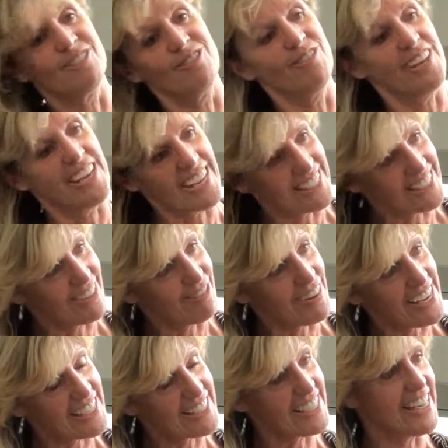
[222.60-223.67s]

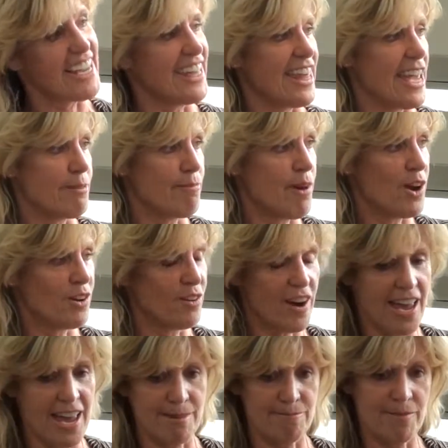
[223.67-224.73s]
re-engineer that
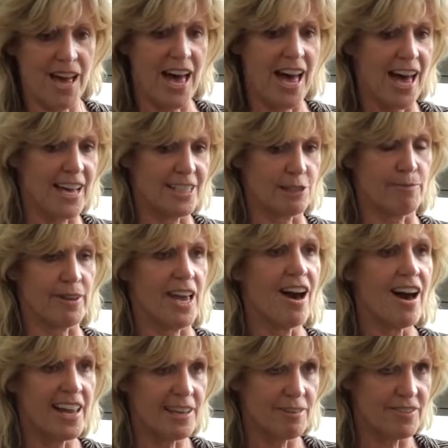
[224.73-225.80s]
program to be
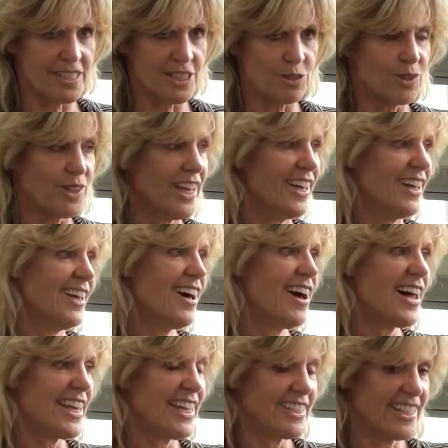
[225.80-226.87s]
highly visual,
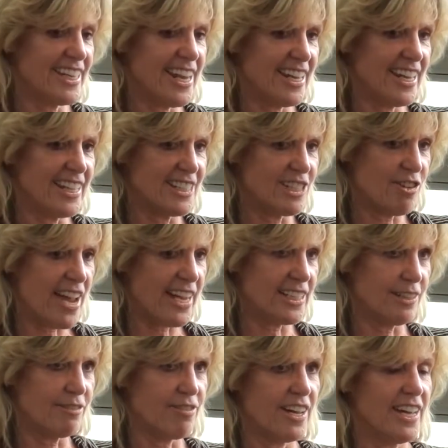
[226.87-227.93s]
highly
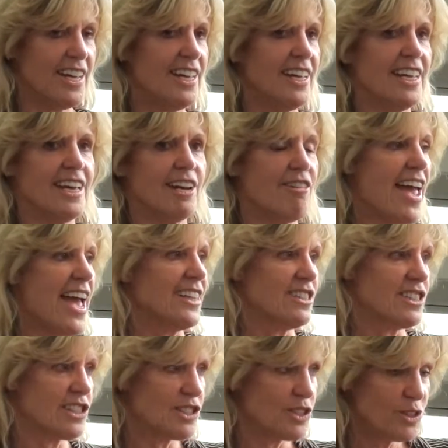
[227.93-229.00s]
interactive, around
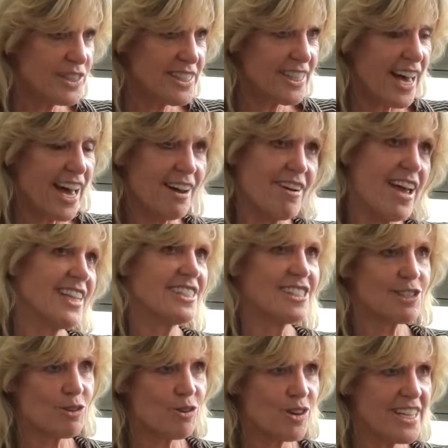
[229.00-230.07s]

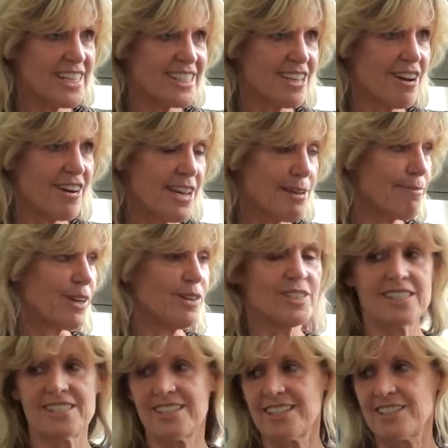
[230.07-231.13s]
stories, because
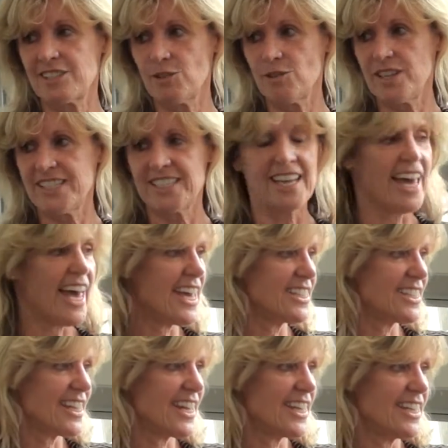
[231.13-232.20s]
stories and case
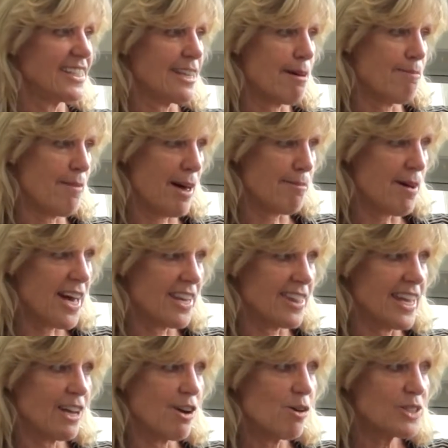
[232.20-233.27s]
studies are part of
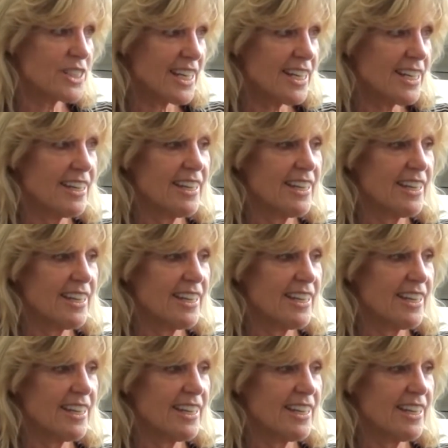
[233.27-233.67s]
their culture,